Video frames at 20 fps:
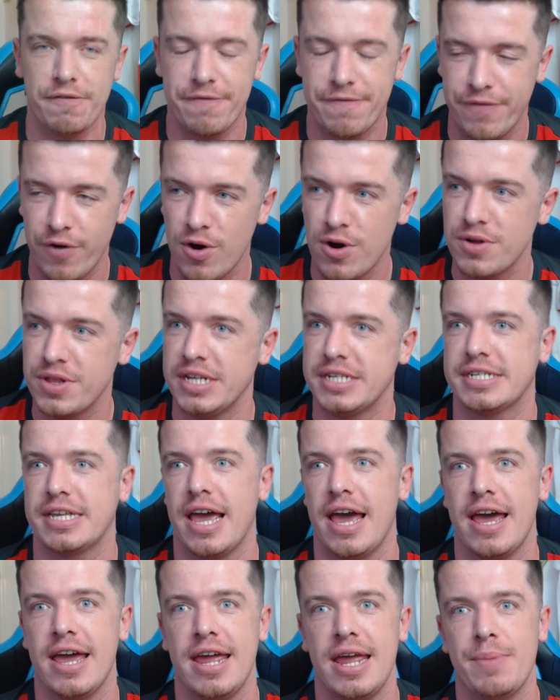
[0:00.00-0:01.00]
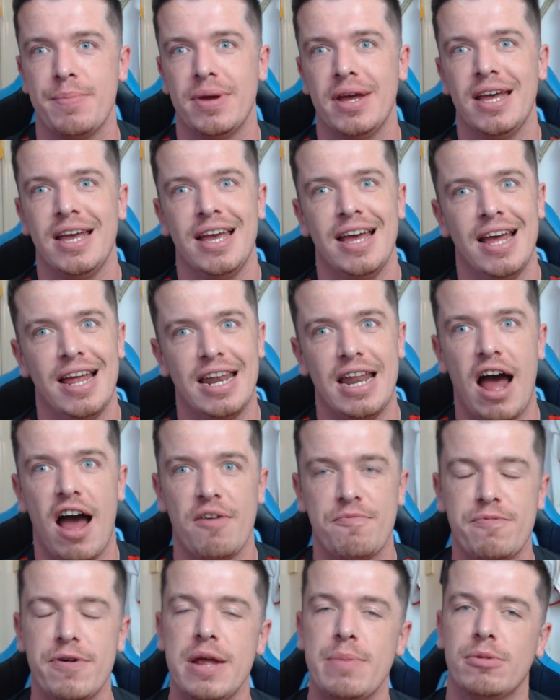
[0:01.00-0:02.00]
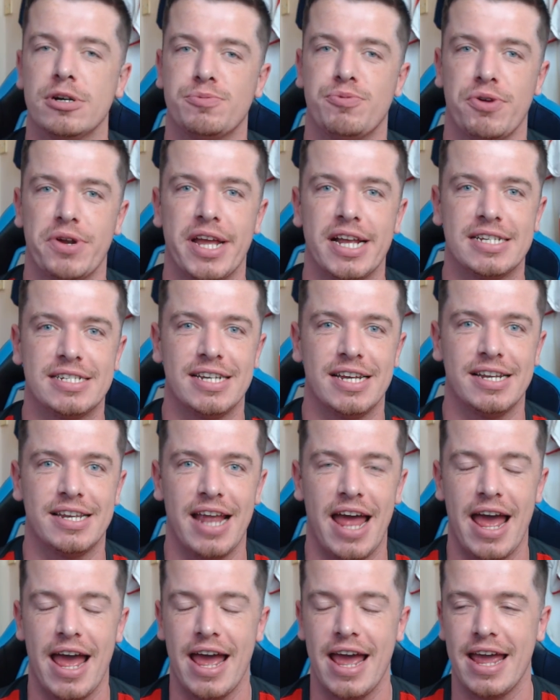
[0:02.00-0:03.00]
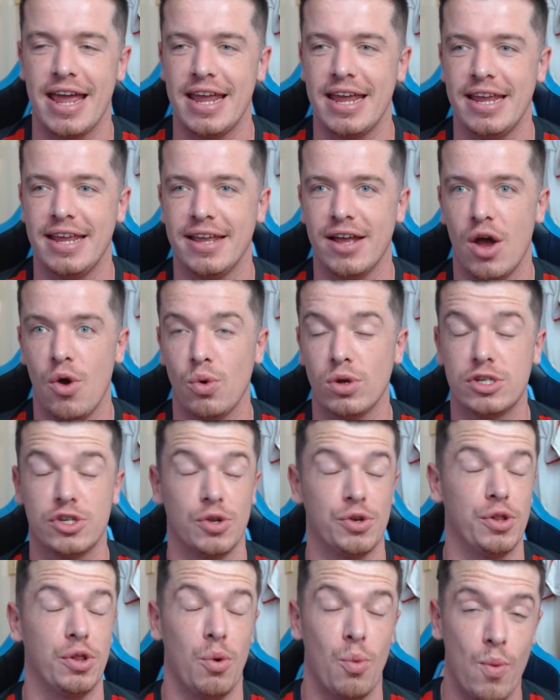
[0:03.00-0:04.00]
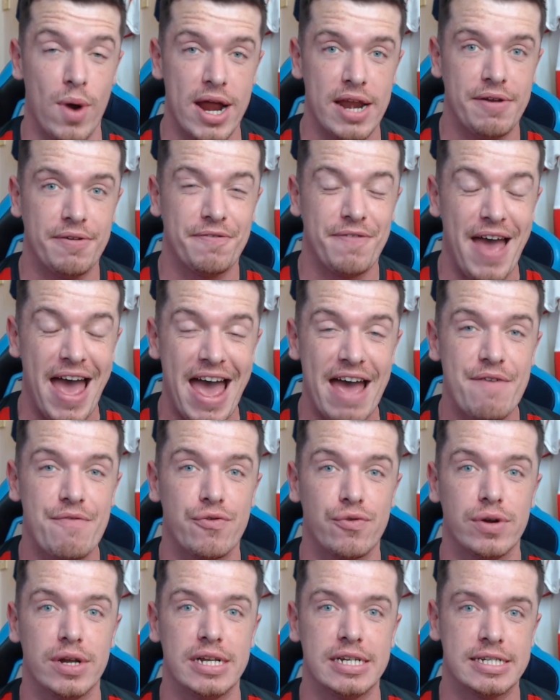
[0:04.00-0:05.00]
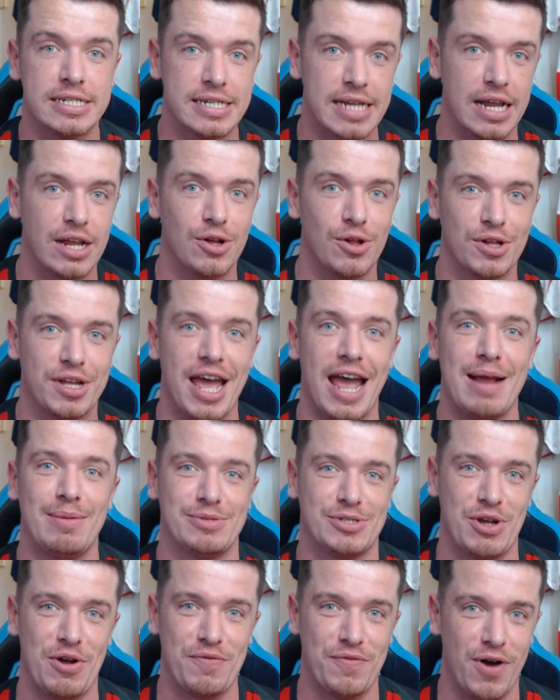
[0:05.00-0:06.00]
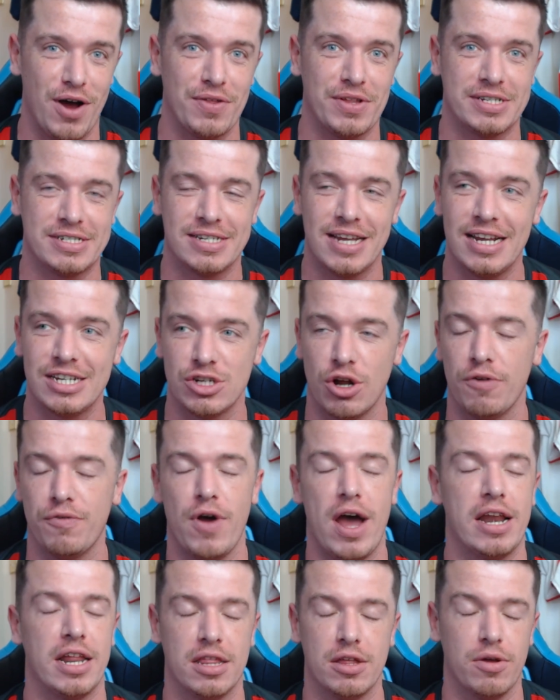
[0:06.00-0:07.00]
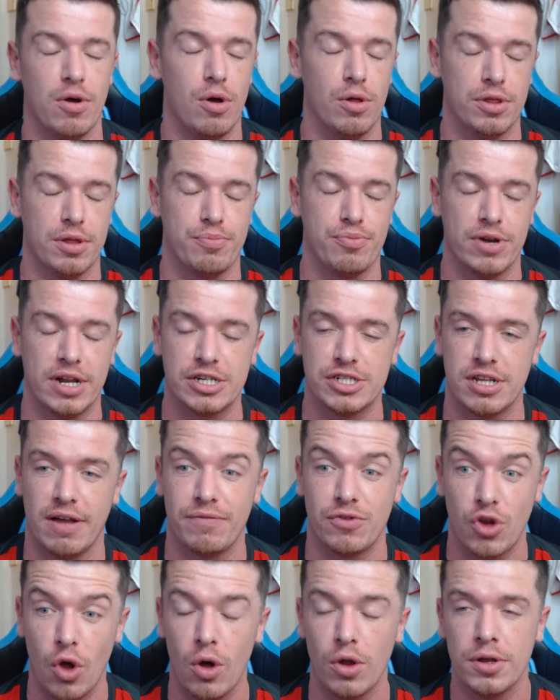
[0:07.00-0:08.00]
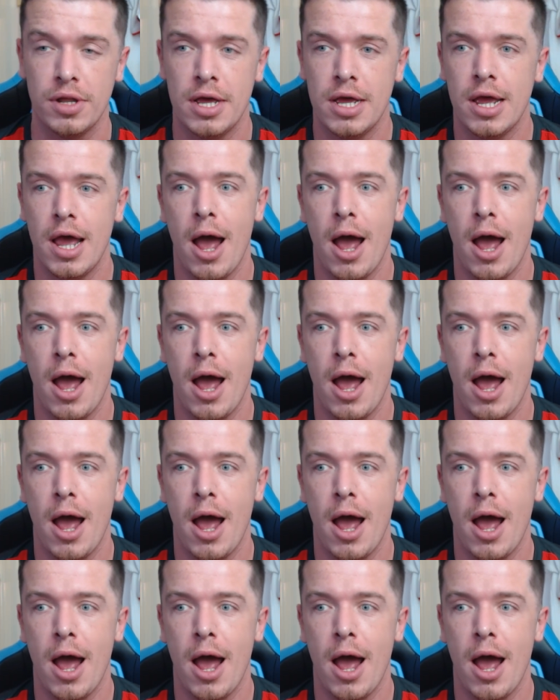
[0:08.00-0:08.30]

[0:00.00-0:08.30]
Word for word: for this game, now, I've pretty much predicted a Sunderland win for every single game so far this season, or for any other prediction I've done.